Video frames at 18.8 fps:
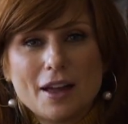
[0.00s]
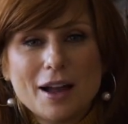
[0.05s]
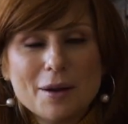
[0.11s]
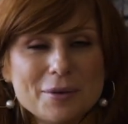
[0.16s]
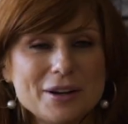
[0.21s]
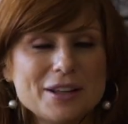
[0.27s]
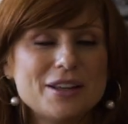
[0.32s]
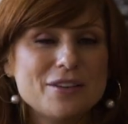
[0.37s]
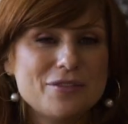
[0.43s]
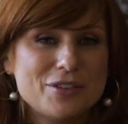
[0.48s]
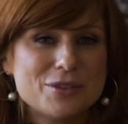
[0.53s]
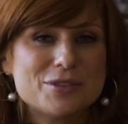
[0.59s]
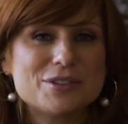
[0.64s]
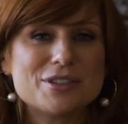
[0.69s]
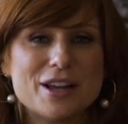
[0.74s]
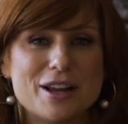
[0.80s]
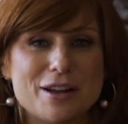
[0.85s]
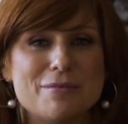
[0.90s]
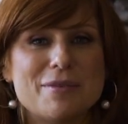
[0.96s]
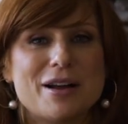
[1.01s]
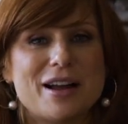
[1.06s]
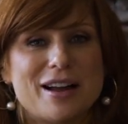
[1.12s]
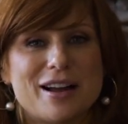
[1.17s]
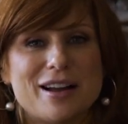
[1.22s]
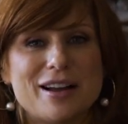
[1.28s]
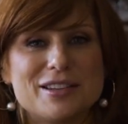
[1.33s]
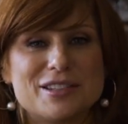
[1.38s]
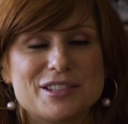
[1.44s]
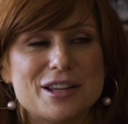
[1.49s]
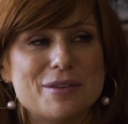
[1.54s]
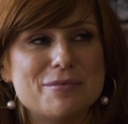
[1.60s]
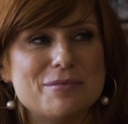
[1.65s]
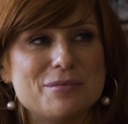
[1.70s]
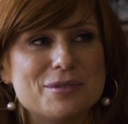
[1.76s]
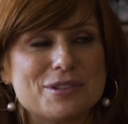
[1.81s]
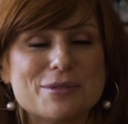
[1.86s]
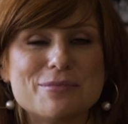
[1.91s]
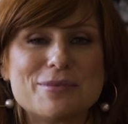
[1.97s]
I'm going to give you some uh,
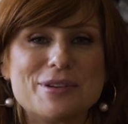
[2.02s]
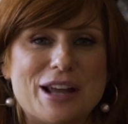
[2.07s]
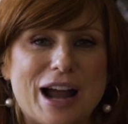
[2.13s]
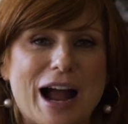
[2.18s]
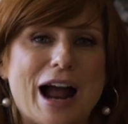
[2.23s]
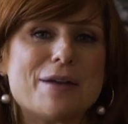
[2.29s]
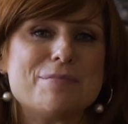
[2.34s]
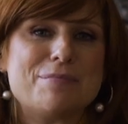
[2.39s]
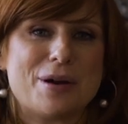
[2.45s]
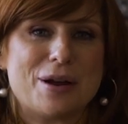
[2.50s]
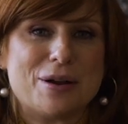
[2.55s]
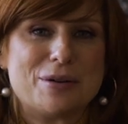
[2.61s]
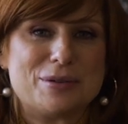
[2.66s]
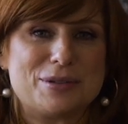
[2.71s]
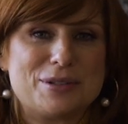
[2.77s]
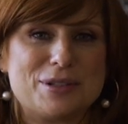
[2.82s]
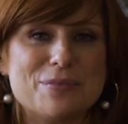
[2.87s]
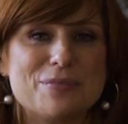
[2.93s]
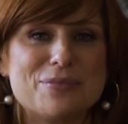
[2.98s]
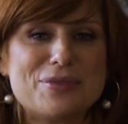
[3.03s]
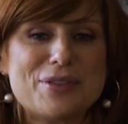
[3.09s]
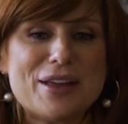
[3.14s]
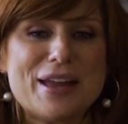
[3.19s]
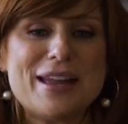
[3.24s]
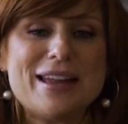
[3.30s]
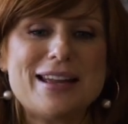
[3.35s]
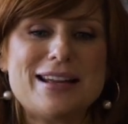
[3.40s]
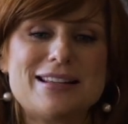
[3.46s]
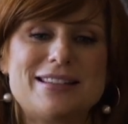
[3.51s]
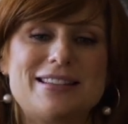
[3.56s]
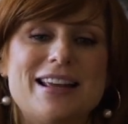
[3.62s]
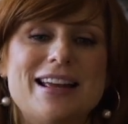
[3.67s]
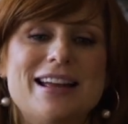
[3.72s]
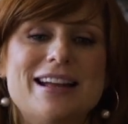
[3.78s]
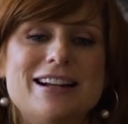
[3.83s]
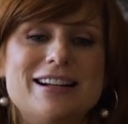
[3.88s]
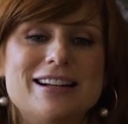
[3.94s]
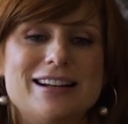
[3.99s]
some some guideposts, some things
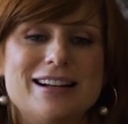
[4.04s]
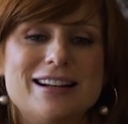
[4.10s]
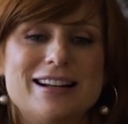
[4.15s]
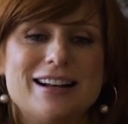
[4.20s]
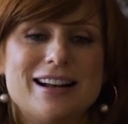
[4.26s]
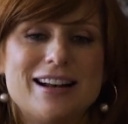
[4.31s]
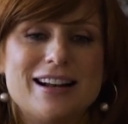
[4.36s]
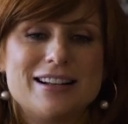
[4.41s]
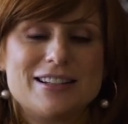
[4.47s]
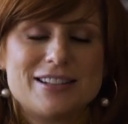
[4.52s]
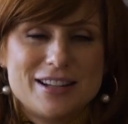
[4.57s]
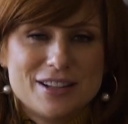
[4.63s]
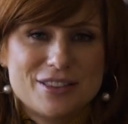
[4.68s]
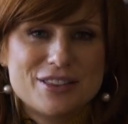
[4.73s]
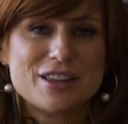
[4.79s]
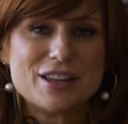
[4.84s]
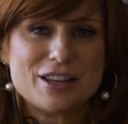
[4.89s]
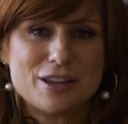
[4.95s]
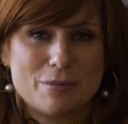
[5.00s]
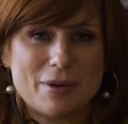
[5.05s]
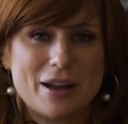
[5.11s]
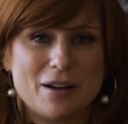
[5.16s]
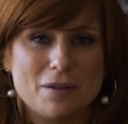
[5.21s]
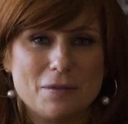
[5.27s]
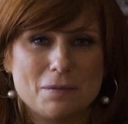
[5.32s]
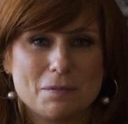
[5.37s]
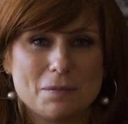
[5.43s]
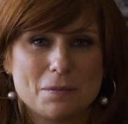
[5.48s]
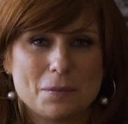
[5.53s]
to think about.